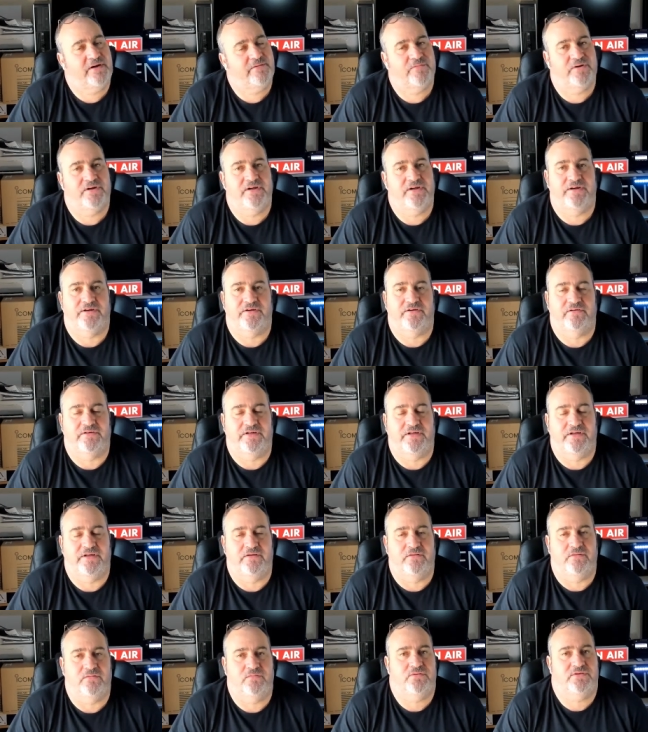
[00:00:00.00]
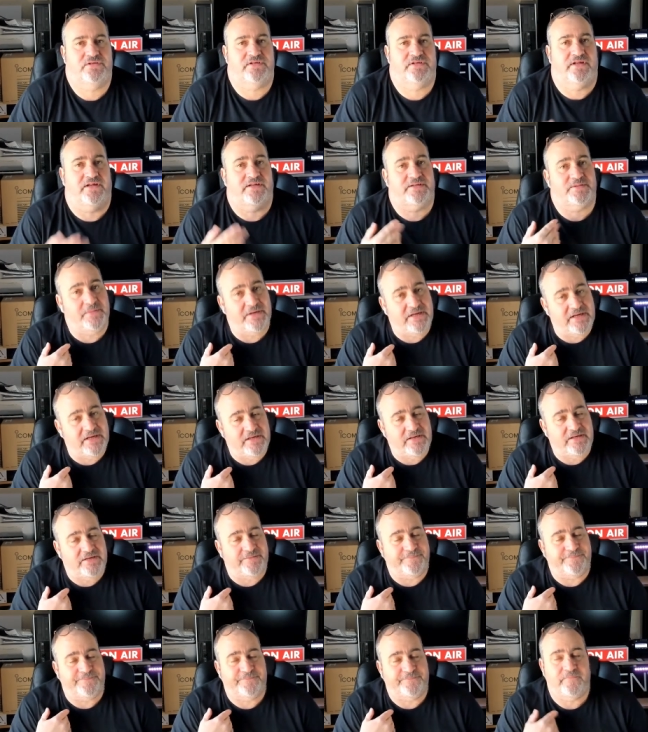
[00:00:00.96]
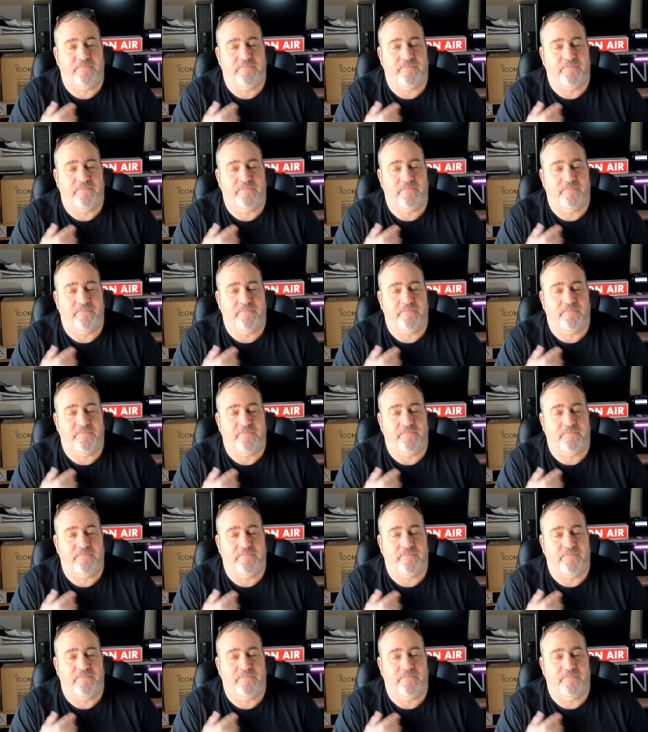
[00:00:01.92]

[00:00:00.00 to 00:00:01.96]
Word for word: Ham Radio Deals, that's me.